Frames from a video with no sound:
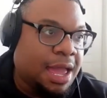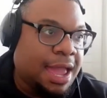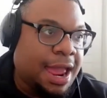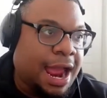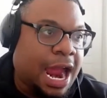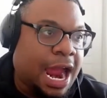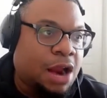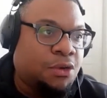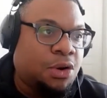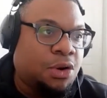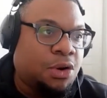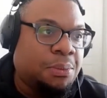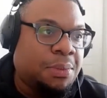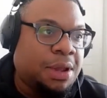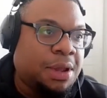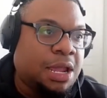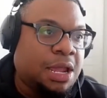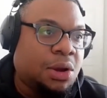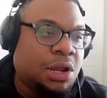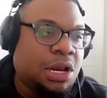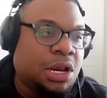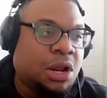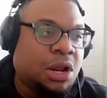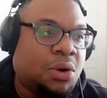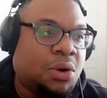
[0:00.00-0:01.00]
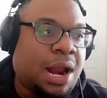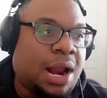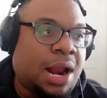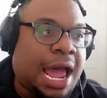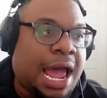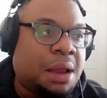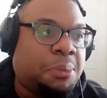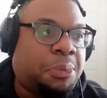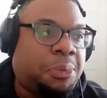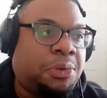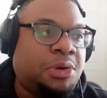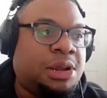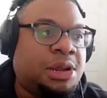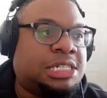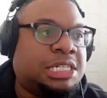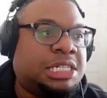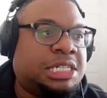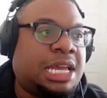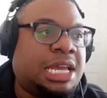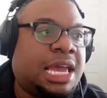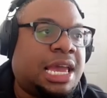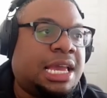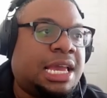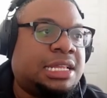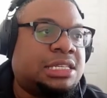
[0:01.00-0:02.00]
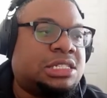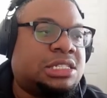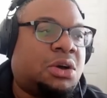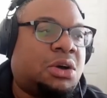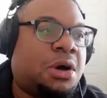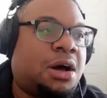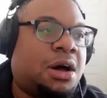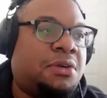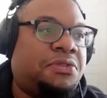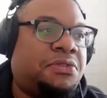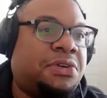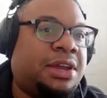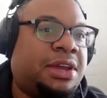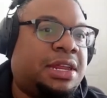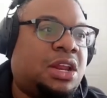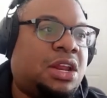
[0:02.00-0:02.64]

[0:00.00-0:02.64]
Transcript: I rem- you I appreciate so often.